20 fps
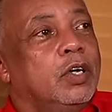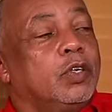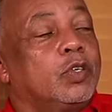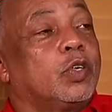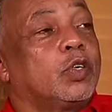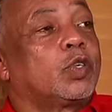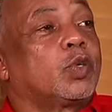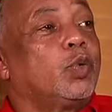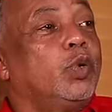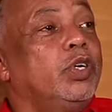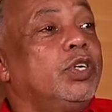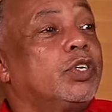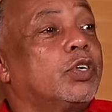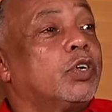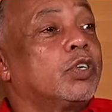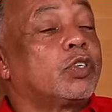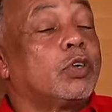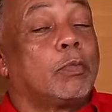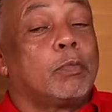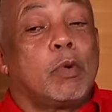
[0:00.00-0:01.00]
So Squingey
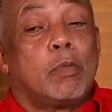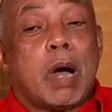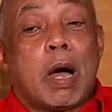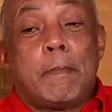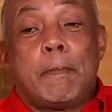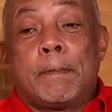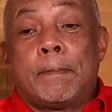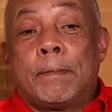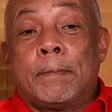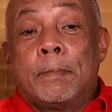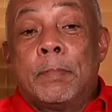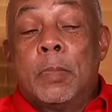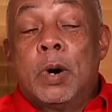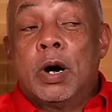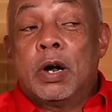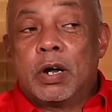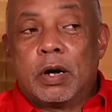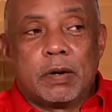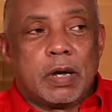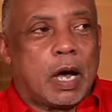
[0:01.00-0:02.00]
goes up, boom, and
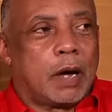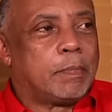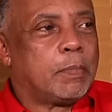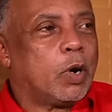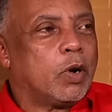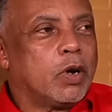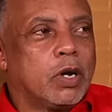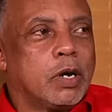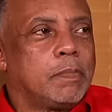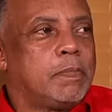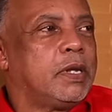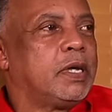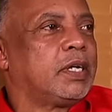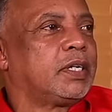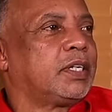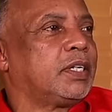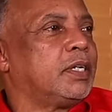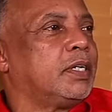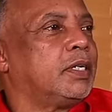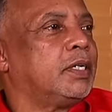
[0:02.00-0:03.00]
burn the
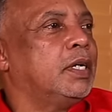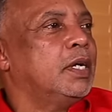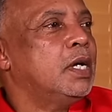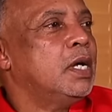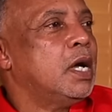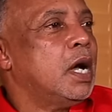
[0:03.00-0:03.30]
place, you know.